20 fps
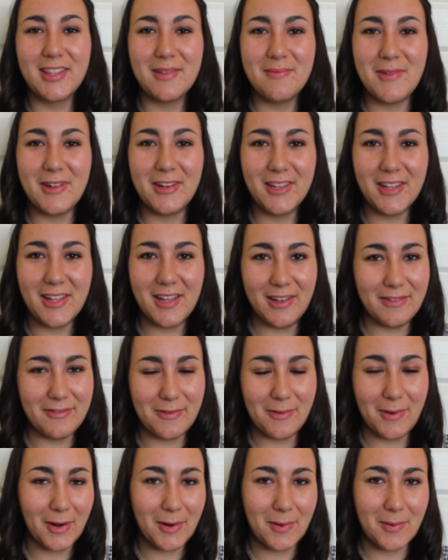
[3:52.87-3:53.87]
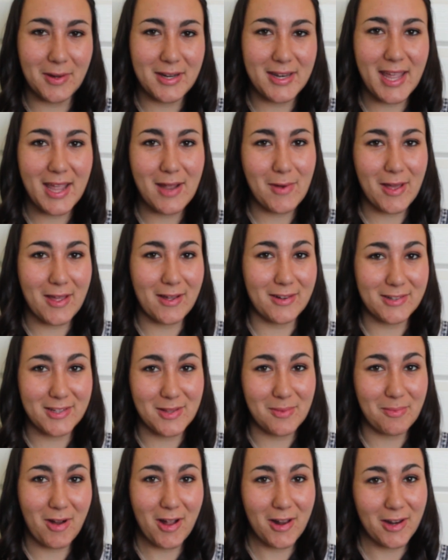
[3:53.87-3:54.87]
the middle of work one day went
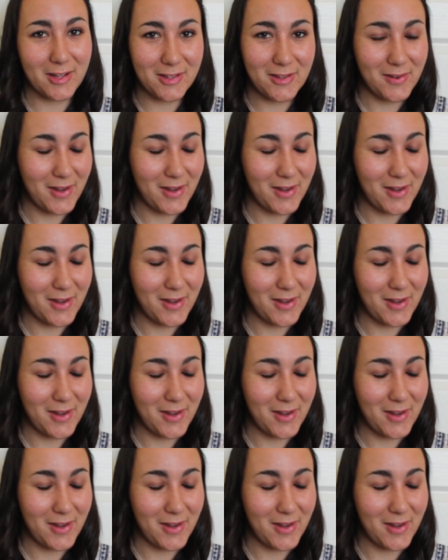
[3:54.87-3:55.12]
onto the product